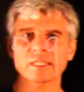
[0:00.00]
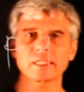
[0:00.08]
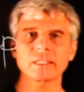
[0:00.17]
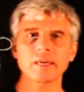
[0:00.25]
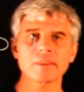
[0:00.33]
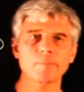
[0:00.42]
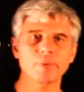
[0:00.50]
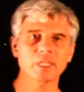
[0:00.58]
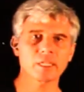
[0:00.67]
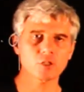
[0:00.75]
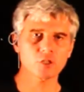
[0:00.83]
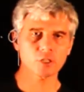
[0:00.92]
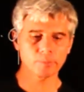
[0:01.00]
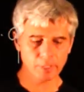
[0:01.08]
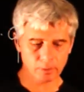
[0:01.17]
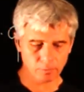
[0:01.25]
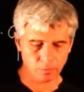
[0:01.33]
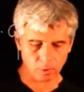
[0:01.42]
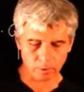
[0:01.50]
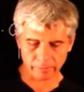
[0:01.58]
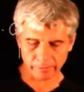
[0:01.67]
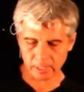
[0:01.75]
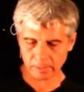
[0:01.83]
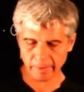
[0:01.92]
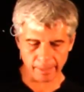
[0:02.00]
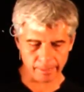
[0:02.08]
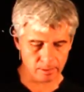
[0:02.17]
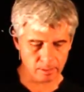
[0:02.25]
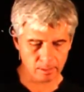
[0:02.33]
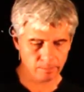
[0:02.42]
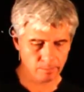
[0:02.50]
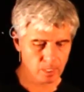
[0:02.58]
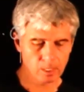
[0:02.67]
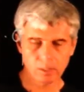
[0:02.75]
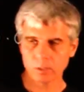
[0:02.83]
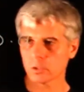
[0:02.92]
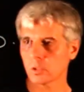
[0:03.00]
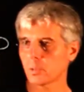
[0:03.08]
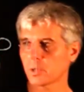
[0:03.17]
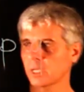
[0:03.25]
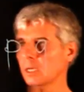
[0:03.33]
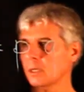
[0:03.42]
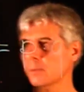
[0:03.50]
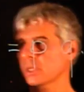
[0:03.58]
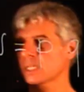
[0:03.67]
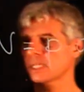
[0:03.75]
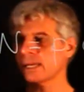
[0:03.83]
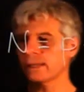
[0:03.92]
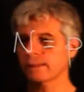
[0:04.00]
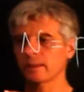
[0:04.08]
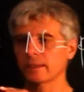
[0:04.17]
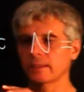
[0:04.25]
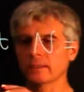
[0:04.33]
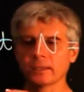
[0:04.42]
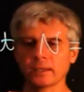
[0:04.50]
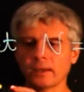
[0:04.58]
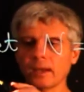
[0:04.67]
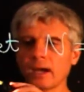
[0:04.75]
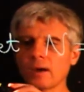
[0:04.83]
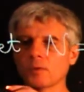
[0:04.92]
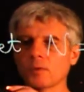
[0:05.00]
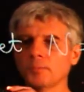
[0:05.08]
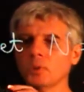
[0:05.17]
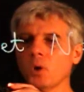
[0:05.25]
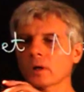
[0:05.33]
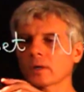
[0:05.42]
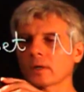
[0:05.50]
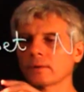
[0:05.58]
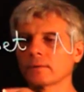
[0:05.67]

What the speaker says: another potential pitfall of this method. So here we said that our block